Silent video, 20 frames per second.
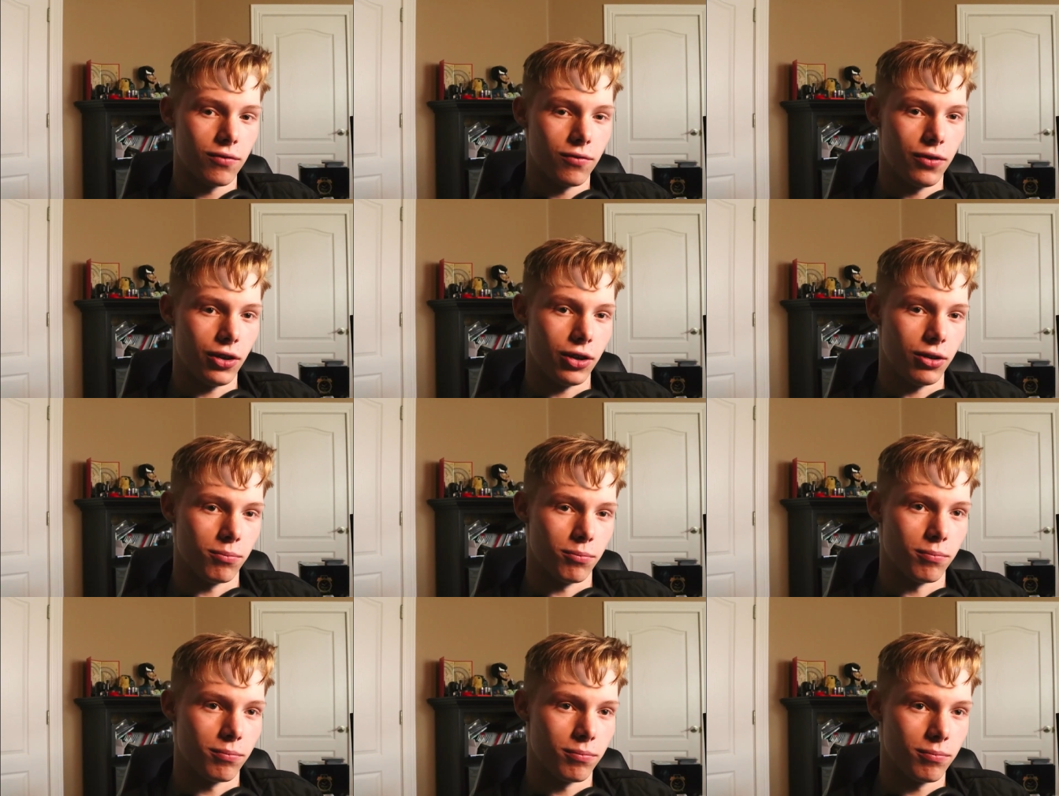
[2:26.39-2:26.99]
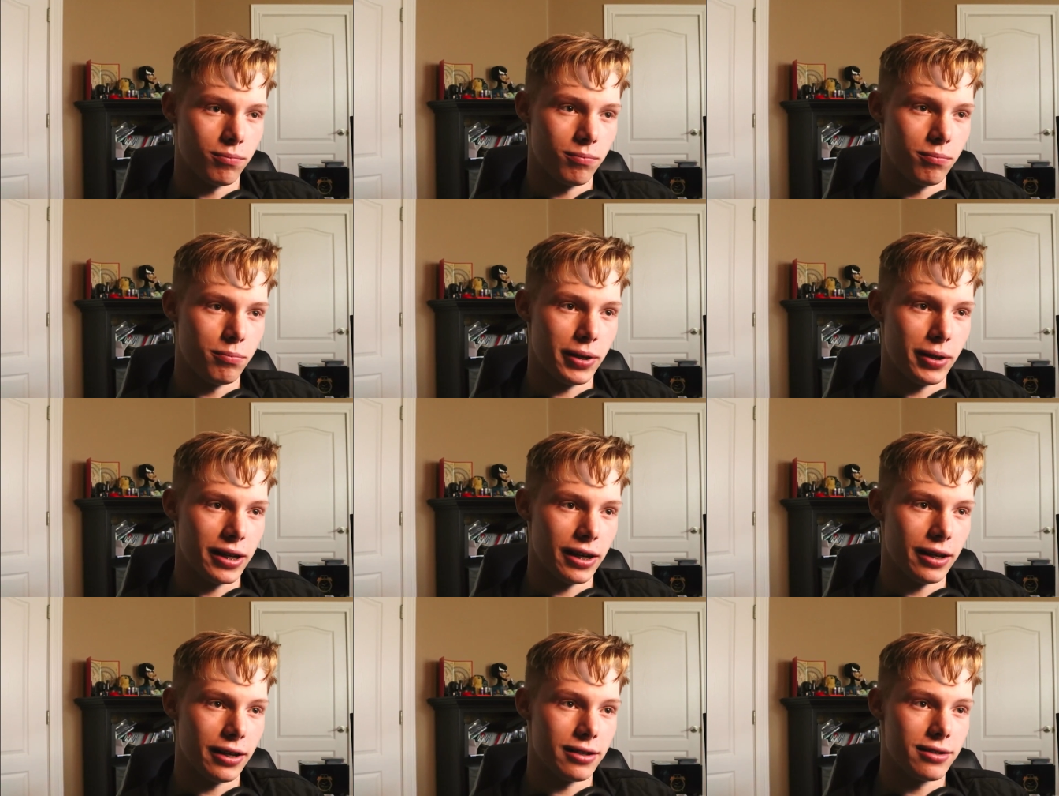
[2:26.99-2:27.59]
film
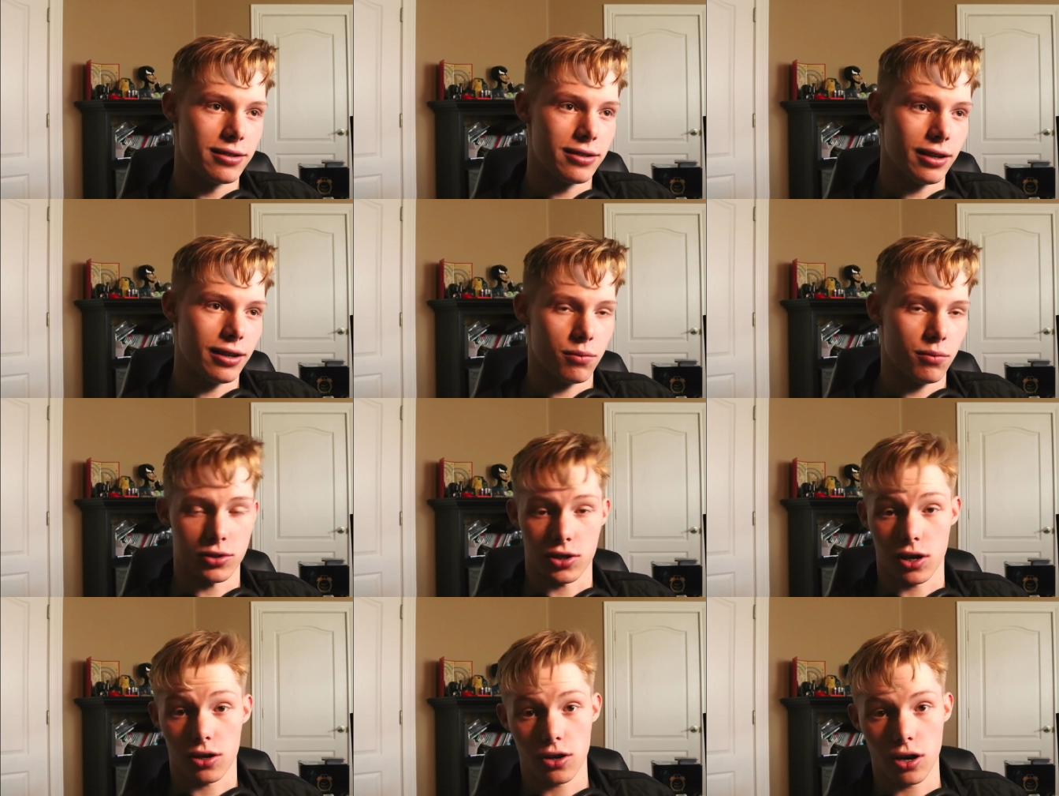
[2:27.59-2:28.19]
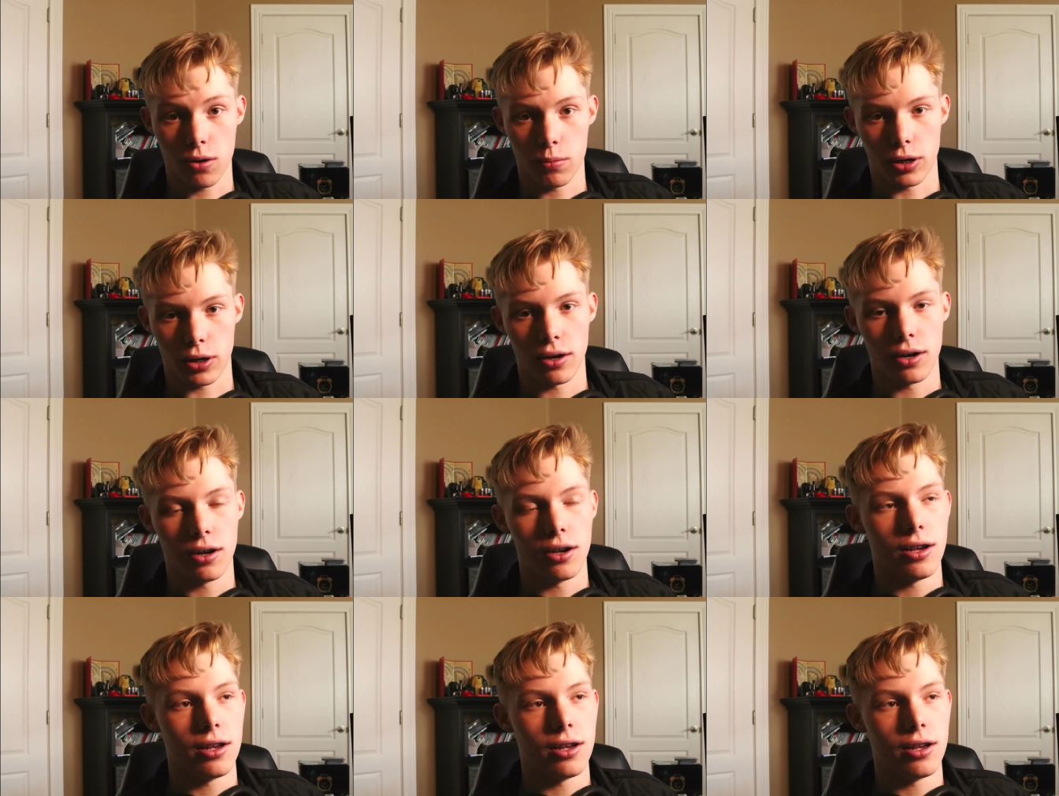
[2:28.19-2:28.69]
because it was October.